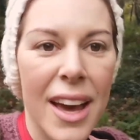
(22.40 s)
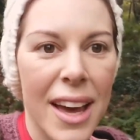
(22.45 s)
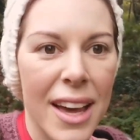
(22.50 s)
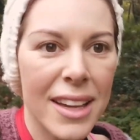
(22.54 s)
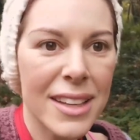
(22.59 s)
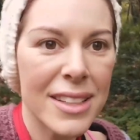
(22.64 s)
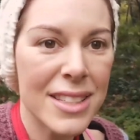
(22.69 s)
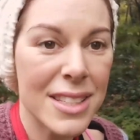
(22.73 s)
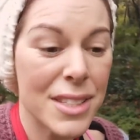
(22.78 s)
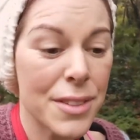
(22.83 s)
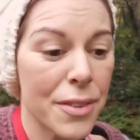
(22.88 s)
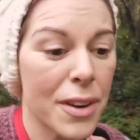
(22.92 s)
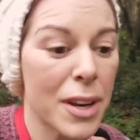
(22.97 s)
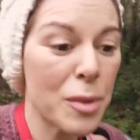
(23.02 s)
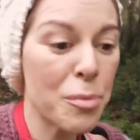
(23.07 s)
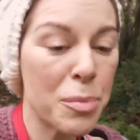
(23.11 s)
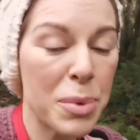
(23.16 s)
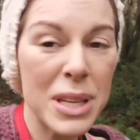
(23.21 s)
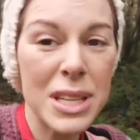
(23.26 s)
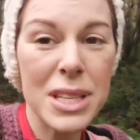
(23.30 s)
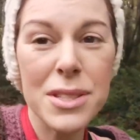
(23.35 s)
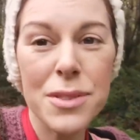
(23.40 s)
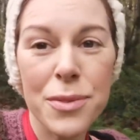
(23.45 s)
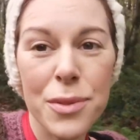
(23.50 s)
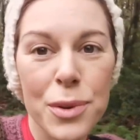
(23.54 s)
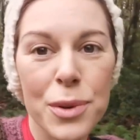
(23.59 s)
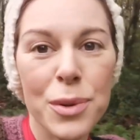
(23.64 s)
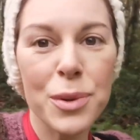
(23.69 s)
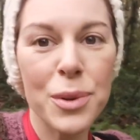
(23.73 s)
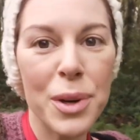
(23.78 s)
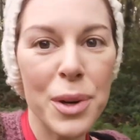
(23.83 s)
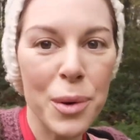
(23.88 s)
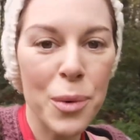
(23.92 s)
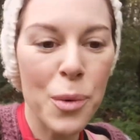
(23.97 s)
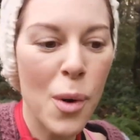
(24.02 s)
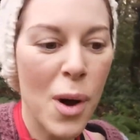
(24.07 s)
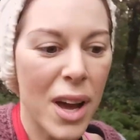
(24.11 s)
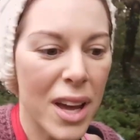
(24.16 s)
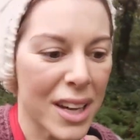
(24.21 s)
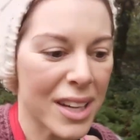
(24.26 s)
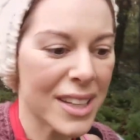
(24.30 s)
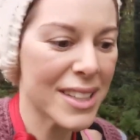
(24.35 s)
and it's very peaceful and
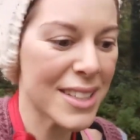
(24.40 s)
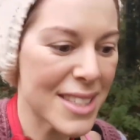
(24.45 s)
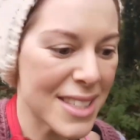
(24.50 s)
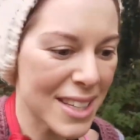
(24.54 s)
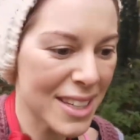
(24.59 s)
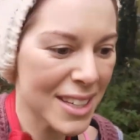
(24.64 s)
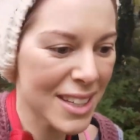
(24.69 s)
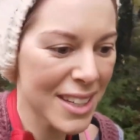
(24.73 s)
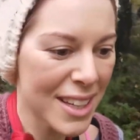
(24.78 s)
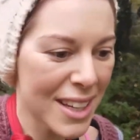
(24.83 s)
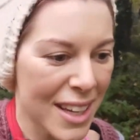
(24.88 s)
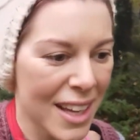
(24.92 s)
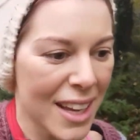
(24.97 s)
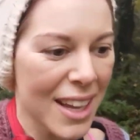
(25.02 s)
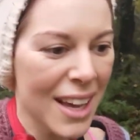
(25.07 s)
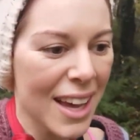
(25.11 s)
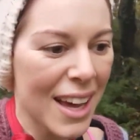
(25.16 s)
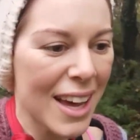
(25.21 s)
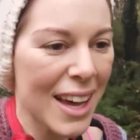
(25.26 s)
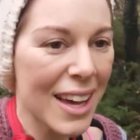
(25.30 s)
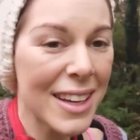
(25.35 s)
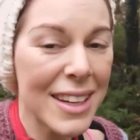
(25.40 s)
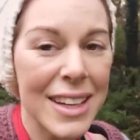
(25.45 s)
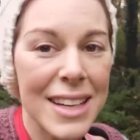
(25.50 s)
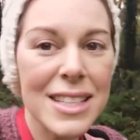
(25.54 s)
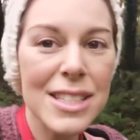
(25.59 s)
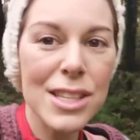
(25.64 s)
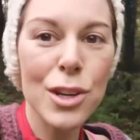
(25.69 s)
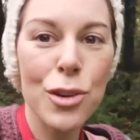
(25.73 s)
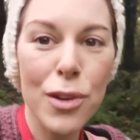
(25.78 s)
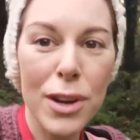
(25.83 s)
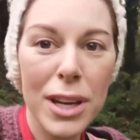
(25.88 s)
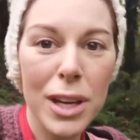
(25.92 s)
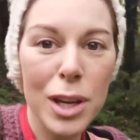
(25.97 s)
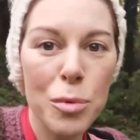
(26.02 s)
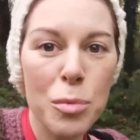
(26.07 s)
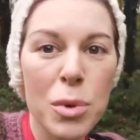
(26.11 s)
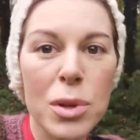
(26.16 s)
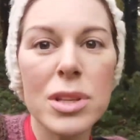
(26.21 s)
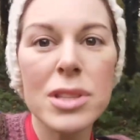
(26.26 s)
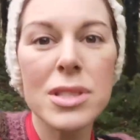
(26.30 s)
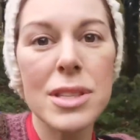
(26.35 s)
quiet, and it's a great
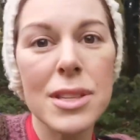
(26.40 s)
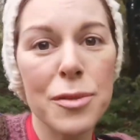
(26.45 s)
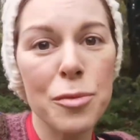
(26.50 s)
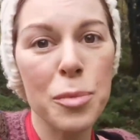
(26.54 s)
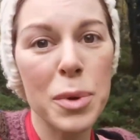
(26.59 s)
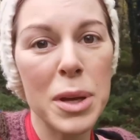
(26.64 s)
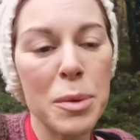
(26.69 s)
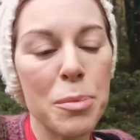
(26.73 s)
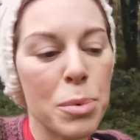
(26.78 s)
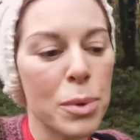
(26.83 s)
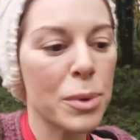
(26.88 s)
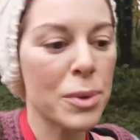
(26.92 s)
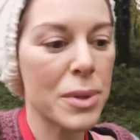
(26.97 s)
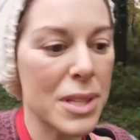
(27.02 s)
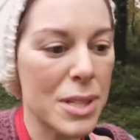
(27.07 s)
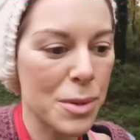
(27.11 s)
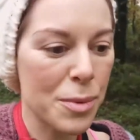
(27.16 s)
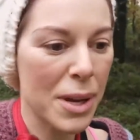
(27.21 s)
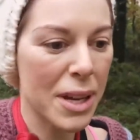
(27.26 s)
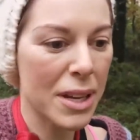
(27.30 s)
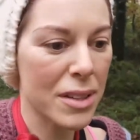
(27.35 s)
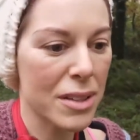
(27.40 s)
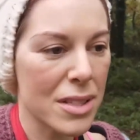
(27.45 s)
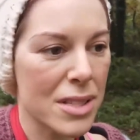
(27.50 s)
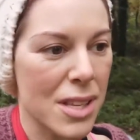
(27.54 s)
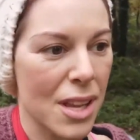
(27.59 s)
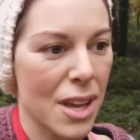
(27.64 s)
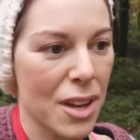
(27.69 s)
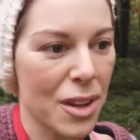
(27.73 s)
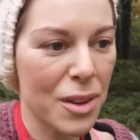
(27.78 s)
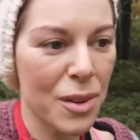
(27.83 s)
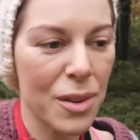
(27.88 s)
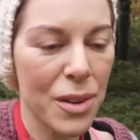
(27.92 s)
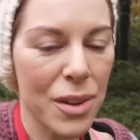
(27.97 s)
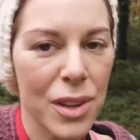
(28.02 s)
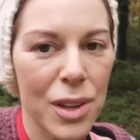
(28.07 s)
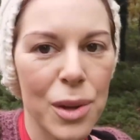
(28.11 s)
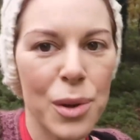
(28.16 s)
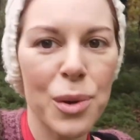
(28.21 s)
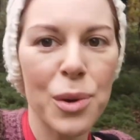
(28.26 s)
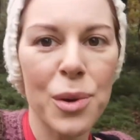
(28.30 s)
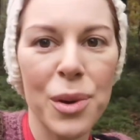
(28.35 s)
community of people as well. So
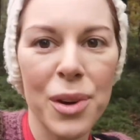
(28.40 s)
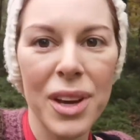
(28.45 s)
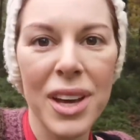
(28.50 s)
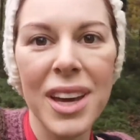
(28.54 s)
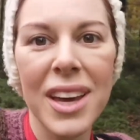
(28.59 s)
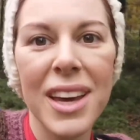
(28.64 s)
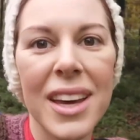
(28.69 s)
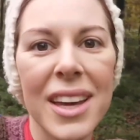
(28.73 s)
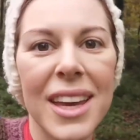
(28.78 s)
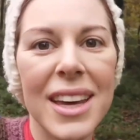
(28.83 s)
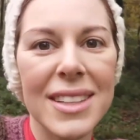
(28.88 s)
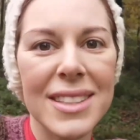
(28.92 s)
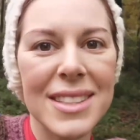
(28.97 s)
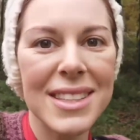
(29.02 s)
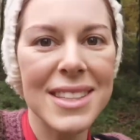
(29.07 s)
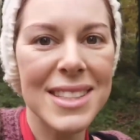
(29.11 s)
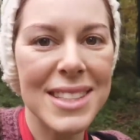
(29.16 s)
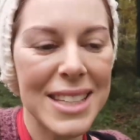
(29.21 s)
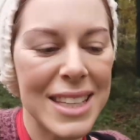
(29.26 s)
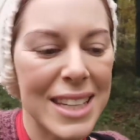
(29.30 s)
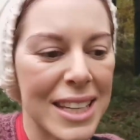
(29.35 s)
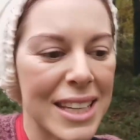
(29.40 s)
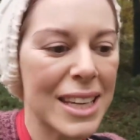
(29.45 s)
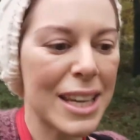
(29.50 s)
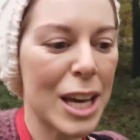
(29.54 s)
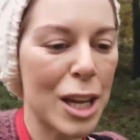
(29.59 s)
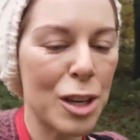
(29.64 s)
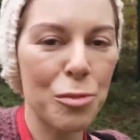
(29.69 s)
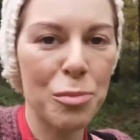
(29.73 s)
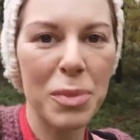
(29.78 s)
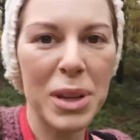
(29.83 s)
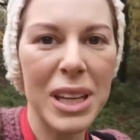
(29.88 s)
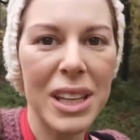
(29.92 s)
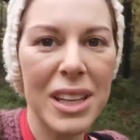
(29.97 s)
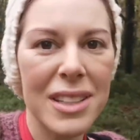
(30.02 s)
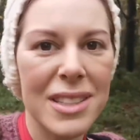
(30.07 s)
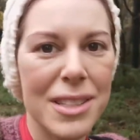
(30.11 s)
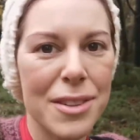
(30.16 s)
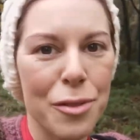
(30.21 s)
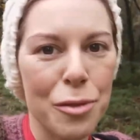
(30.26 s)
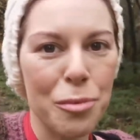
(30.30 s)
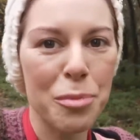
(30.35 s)
you get to see and meet
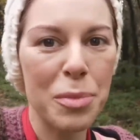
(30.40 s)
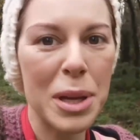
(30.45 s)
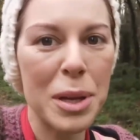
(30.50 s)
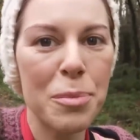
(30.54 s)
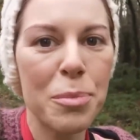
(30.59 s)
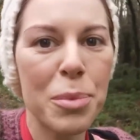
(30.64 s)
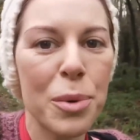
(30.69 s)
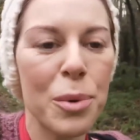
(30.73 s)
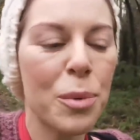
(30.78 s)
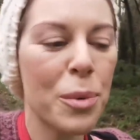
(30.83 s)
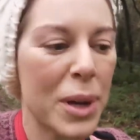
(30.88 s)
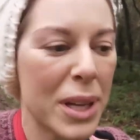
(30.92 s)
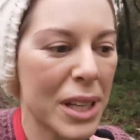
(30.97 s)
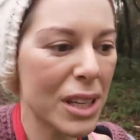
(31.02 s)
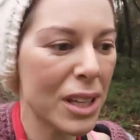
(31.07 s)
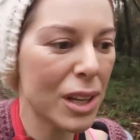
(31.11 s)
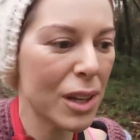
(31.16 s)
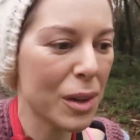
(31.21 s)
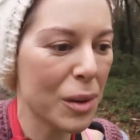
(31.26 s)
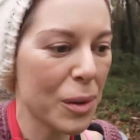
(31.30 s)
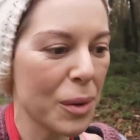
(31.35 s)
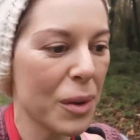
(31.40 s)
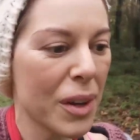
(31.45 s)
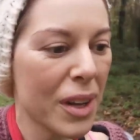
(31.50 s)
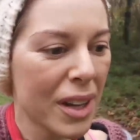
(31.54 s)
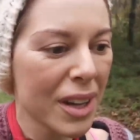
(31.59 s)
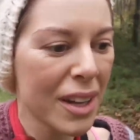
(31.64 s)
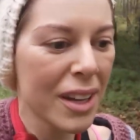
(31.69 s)
different people when you